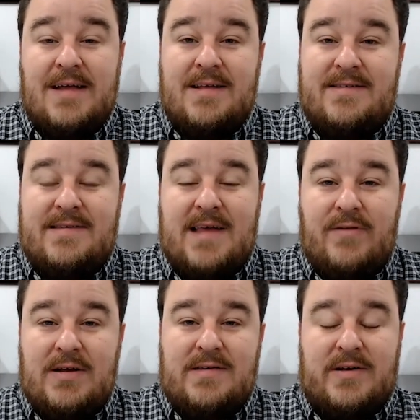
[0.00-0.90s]
then
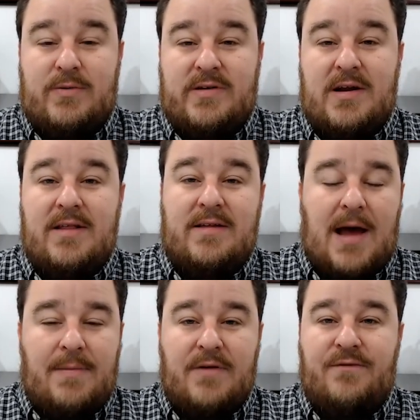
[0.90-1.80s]
76% of the
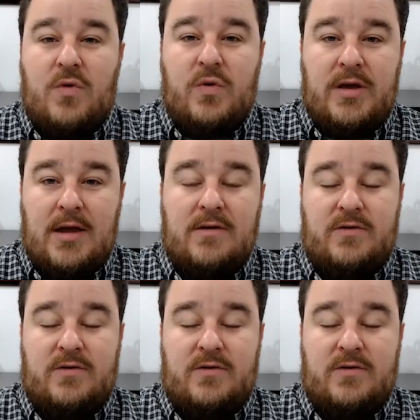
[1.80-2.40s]
time, the full year